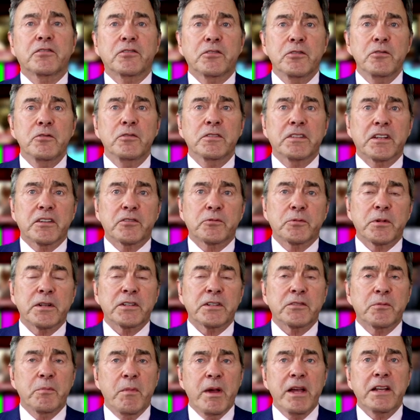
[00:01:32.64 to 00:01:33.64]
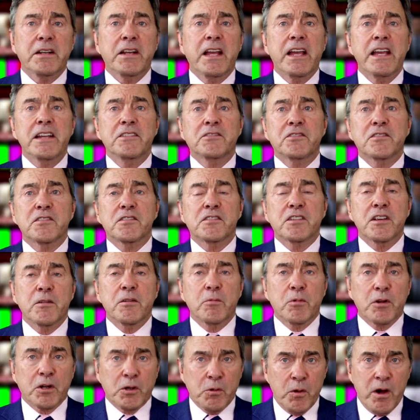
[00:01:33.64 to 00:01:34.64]
school districts met agency
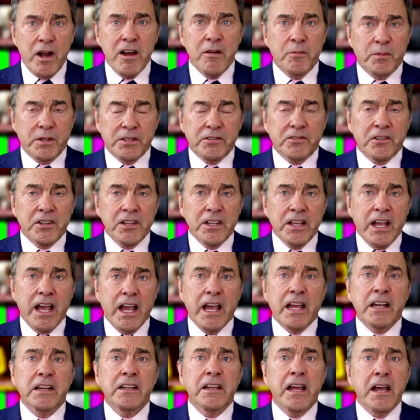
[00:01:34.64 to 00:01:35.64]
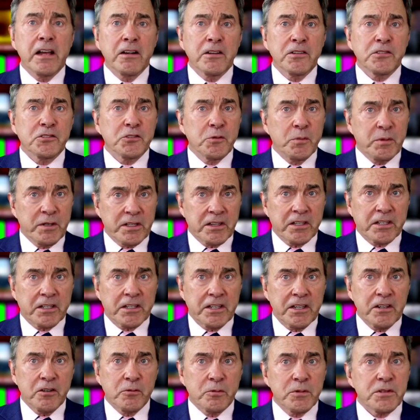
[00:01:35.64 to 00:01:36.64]
requirements and
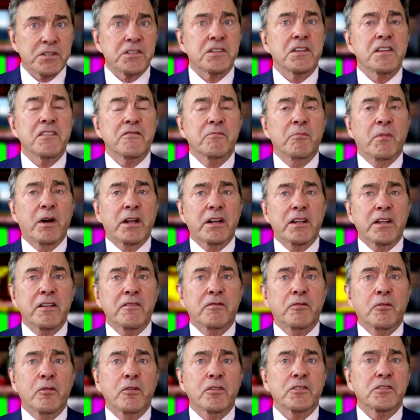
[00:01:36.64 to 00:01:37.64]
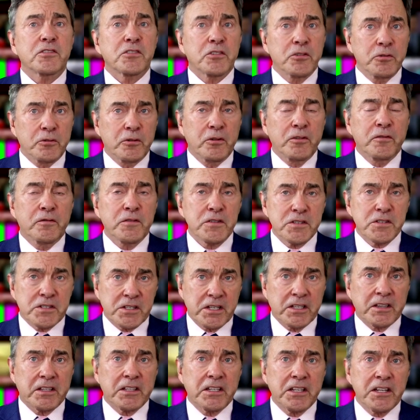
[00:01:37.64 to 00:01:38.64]
eligibility to receive money for school
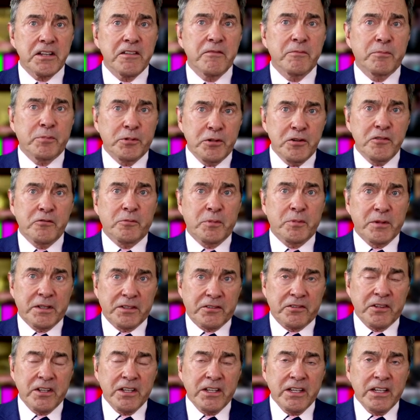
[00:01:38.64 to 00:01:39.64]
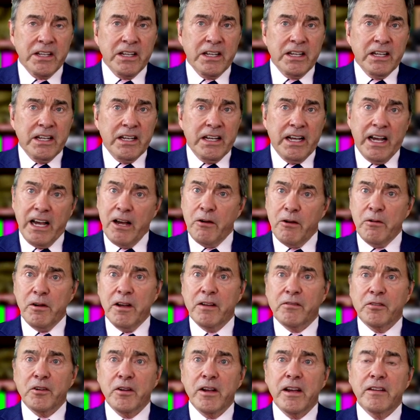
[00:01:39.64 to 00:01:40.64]
facility improvements.
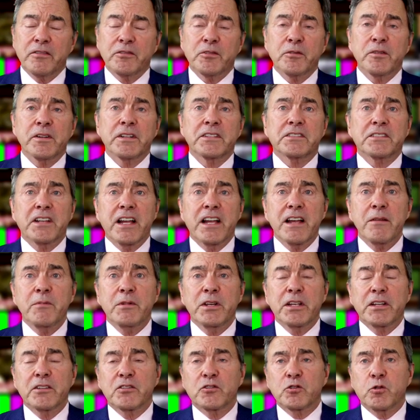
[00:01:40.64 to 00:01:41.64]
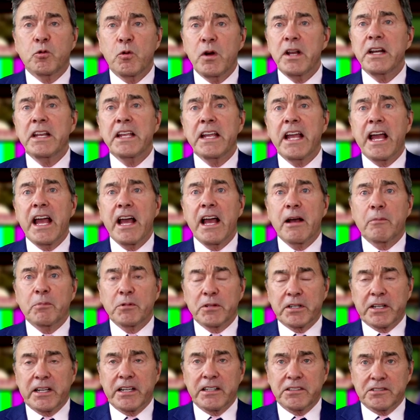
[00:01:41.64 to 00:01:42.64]
However, after examining 20
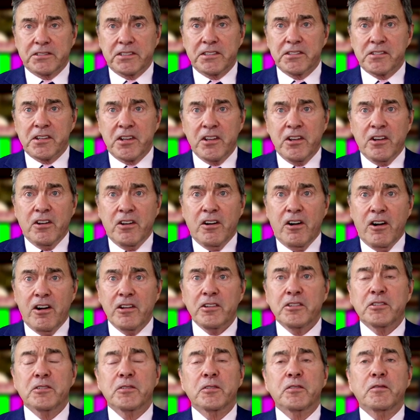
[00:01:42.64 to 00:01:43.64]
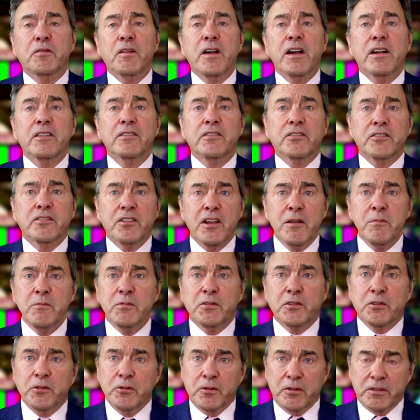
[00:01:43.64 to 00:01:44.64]
applications, auditors found some
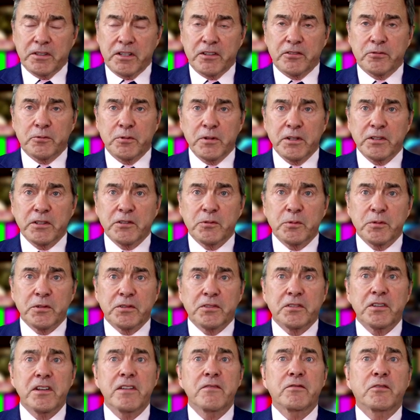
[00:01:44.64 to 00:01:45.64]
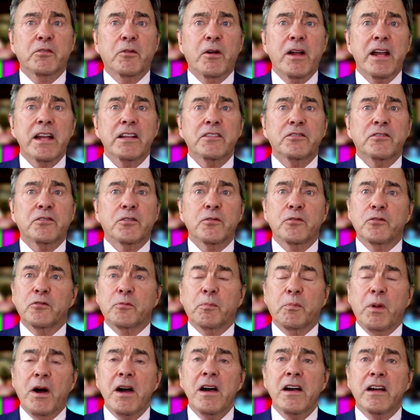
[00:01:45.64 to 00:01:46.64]
school districts received grants whose
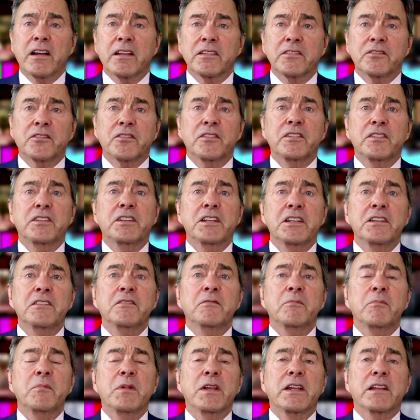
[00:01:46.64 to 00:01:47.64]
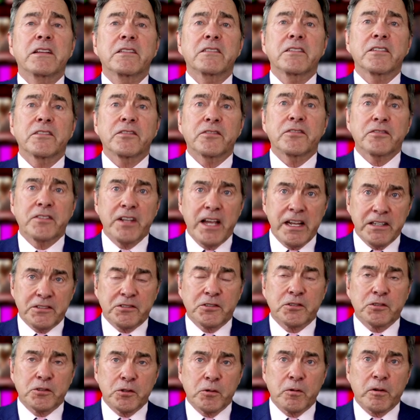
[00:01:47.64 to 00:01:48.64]
bonds didn't meet the
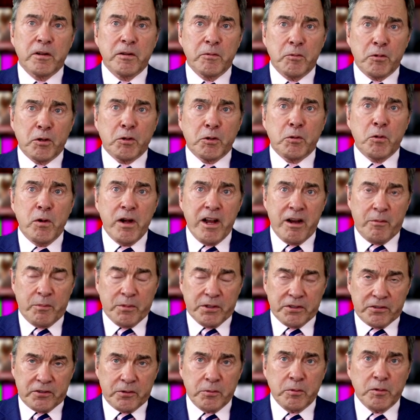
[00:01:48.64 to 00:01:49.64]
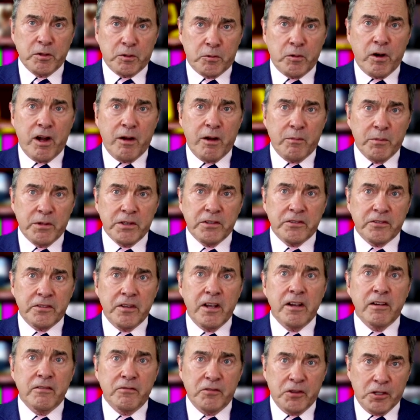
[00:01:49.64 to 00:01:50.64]
statutory requirements, the requirements
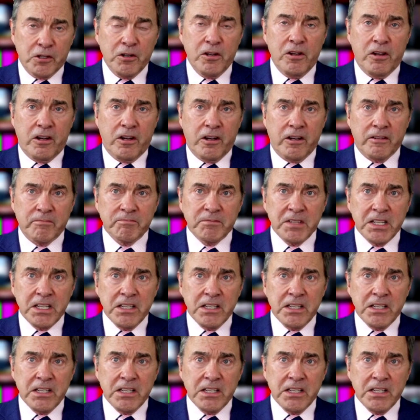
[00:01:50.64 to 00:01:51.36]
of the law.